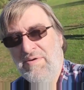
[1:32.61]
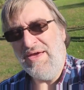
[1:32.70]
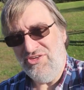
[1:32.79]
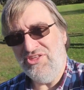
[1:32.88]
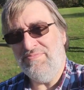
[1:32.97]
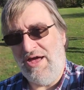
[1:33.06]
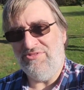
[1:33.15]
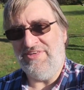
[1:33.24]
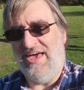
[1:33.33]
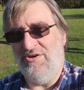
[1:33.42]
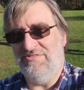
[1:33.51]
I mention the
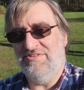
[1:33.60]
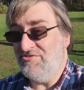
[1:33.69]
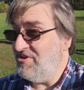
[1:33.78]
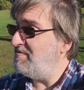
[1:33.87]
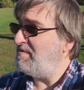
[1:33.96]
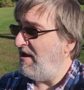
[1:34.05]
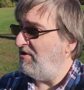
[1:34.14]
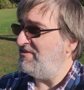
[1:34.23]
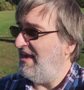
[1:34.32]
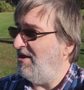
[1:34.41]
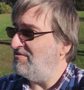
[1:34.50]
Bouncy House? There's gonna be a
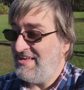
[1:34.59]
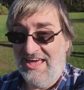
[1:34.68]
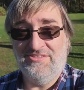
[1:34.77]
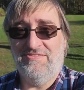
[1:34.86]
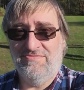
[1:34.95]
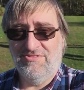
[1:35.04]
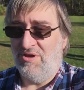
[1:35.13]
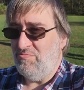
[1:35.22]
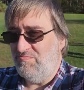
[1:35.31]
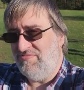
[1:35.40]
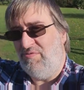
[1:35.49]
Bouncy House. Yes,
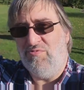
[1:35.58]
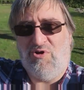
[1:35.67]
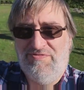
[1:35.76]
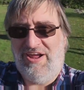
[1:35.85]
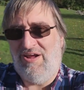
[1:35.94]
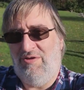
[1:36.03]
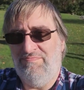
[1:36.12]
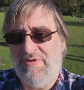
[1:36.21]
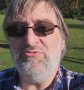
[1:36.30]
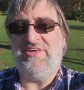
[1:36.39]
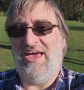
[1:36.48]
somewhere over here,
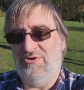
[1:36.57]
Bouncy